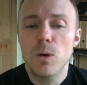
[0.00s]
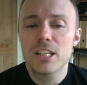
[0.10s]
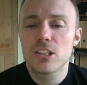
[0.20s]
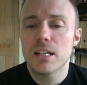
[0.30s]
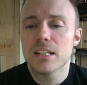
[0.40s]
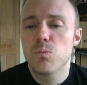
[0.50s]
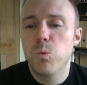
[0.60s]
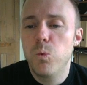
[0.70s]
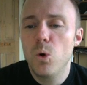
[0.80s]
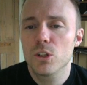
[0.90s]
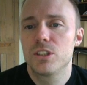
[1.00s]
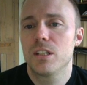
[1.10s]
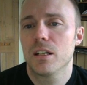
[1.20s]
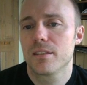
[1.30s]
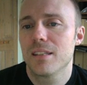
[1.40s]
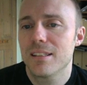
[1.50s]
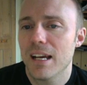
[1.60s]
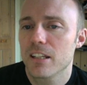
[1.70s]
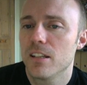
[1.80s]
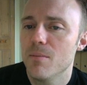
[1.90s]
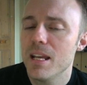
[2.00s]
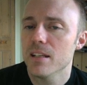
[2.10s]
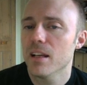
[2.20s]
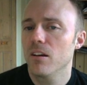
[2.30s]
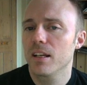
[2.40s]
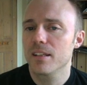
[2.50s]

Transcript: Now the question is, what does this actually mean?